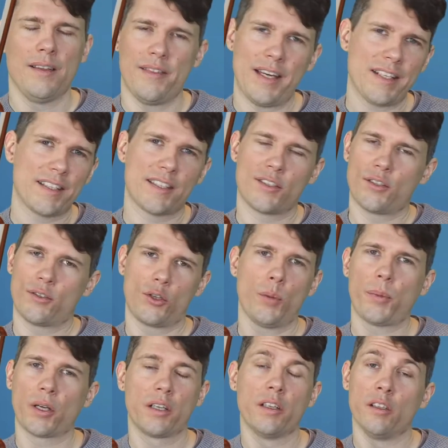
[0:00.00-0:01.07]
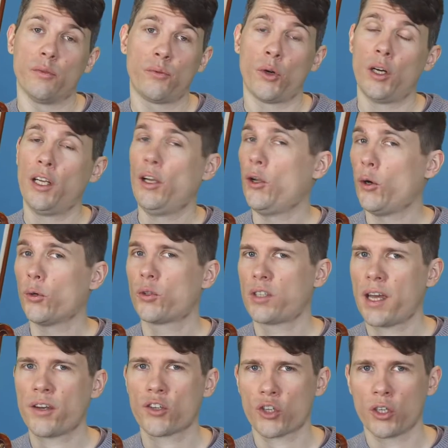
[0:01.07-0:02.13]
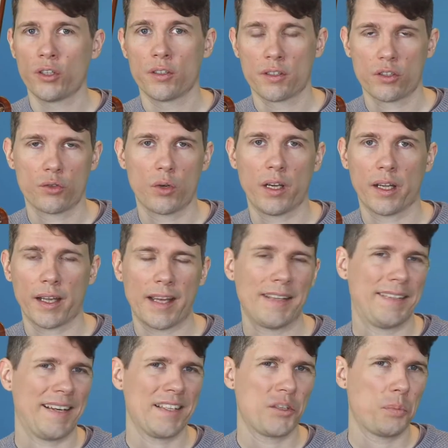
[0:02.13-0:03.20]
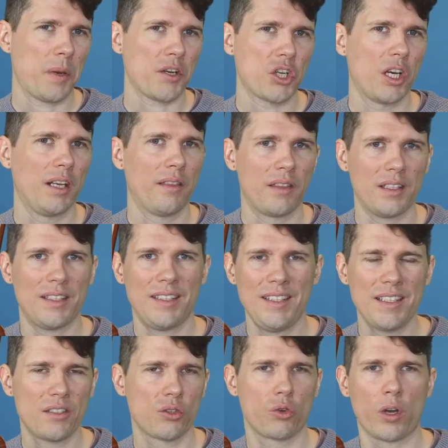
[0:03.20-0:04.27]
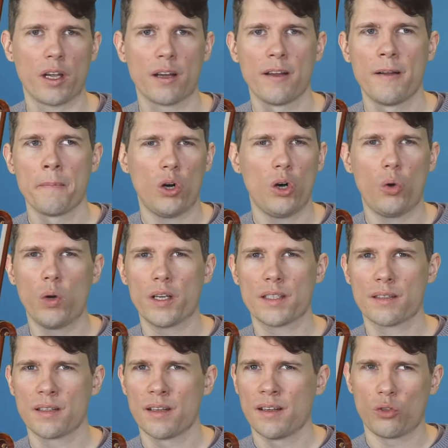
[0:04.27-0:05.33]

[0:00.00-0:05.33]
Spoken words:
That is typical for a low tension string, and especially the D string always,